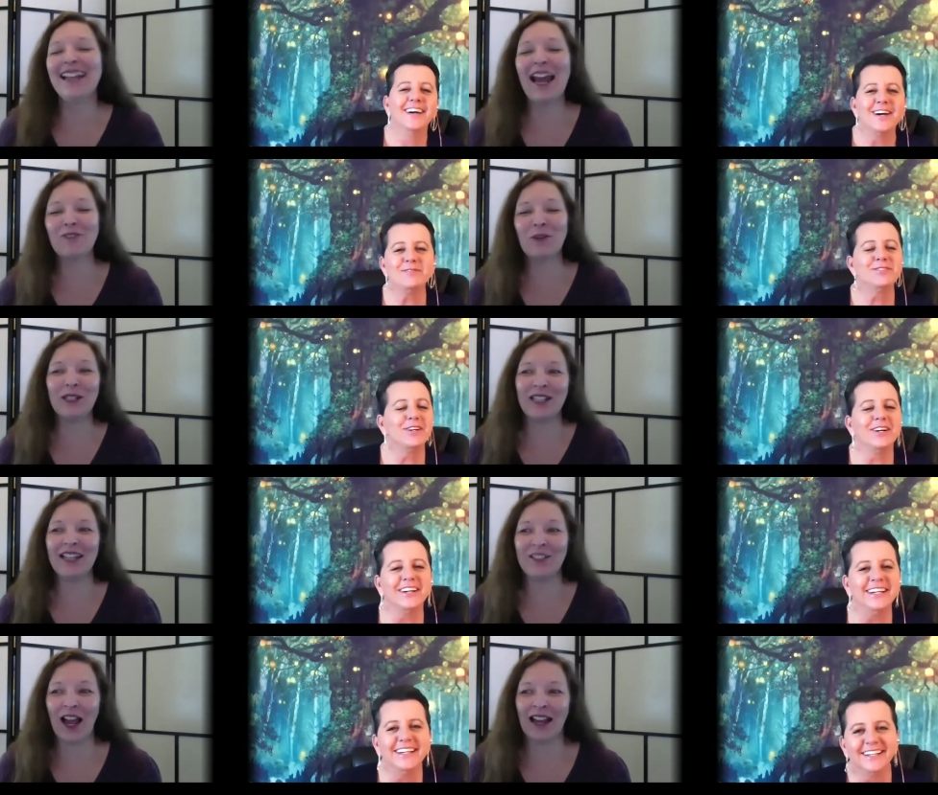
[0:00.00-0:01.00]
Speaker 1: after I'm we're sorry. done
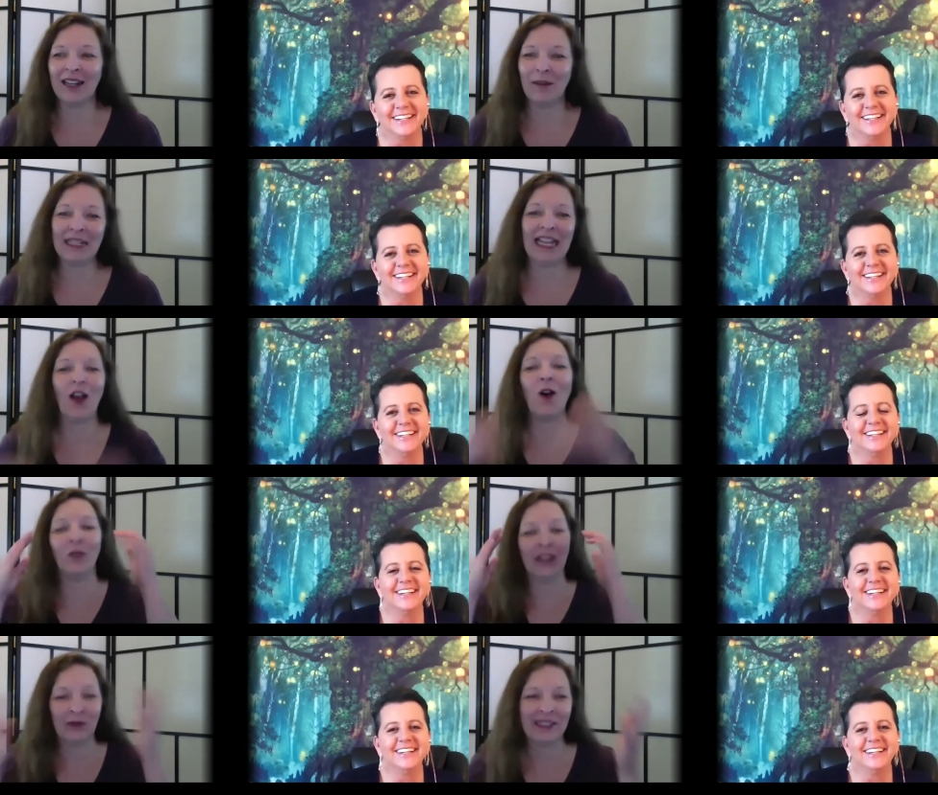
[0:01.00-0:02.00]
talking i'll be like oh there
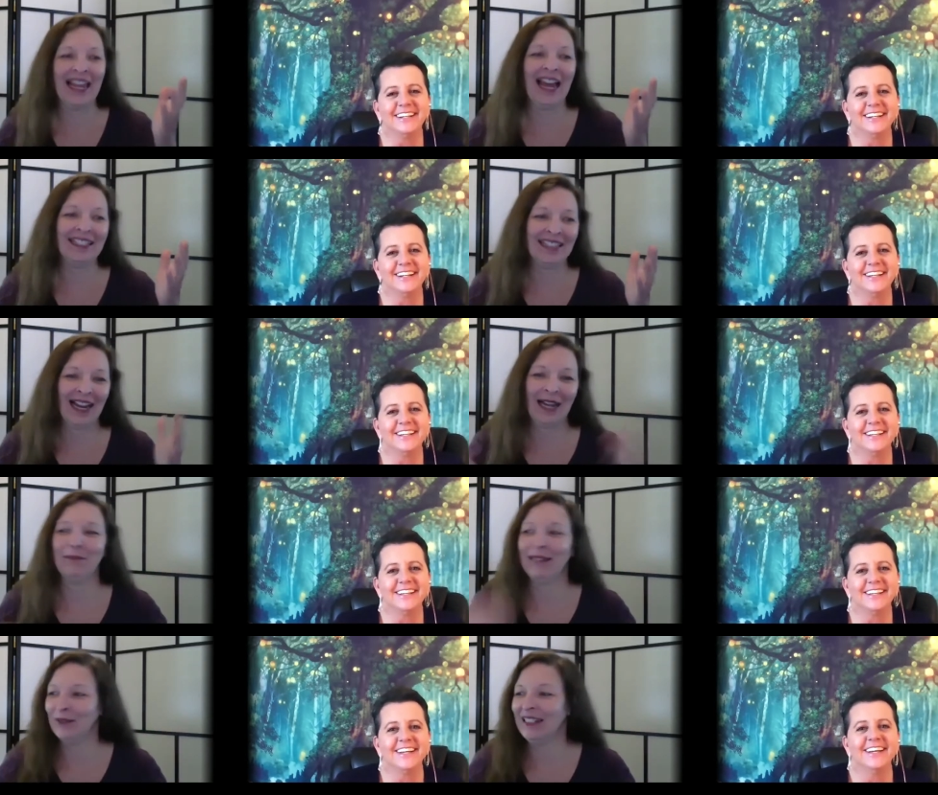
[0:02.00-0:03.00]
was that time and there
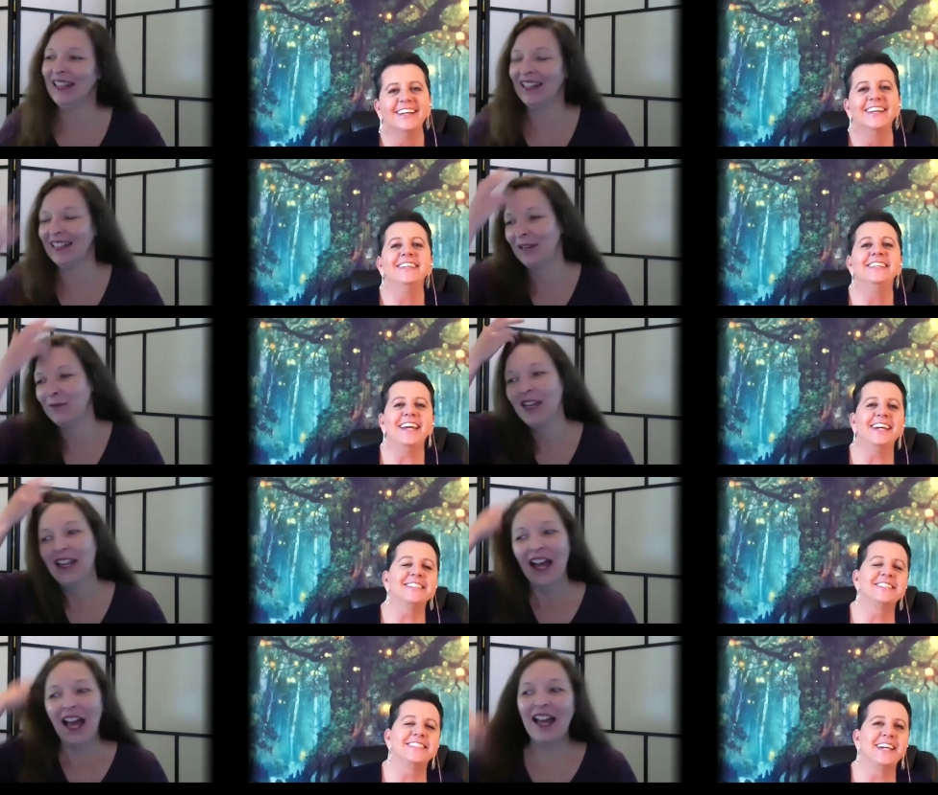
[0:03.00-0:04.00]
was that time yes
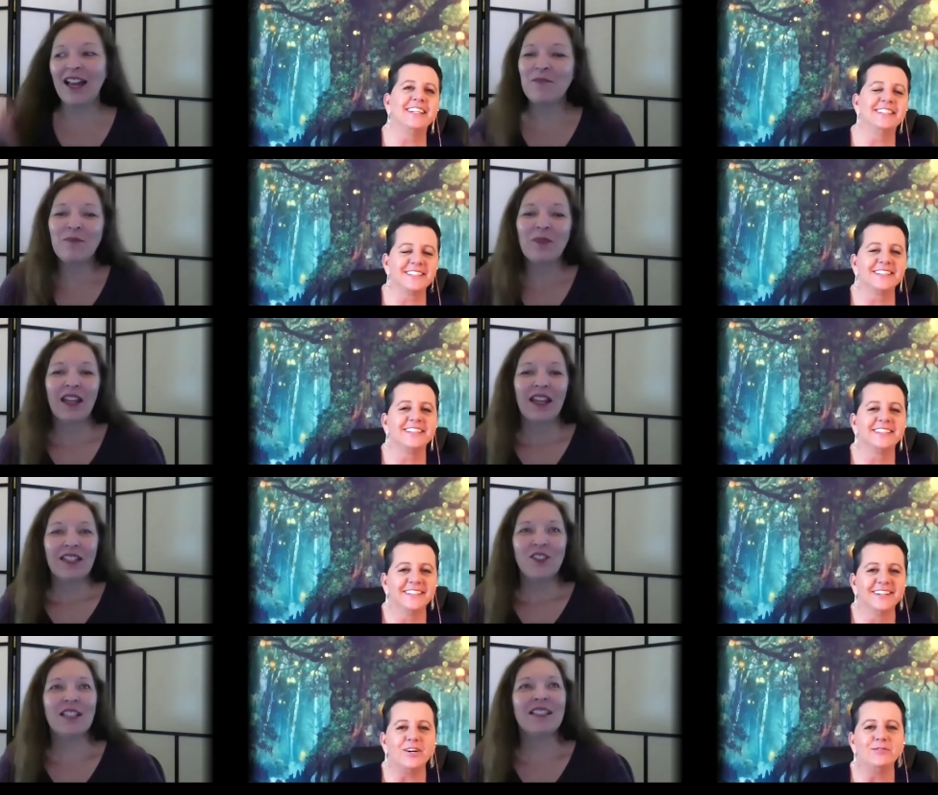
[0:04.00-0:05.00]
um, yes
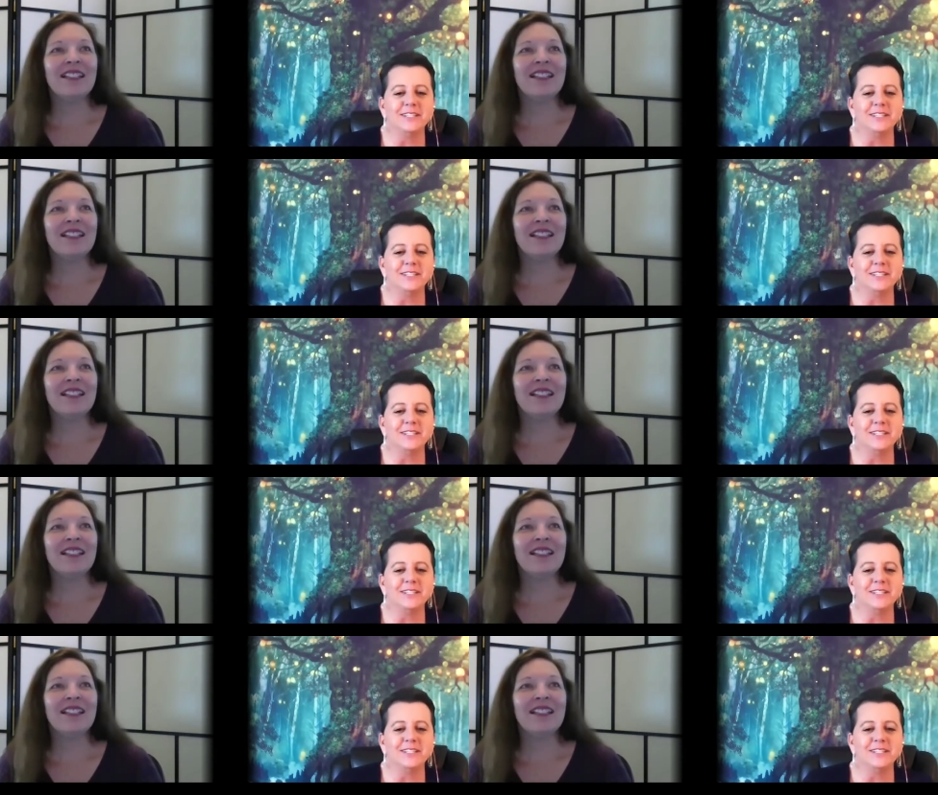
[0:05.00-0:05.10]
just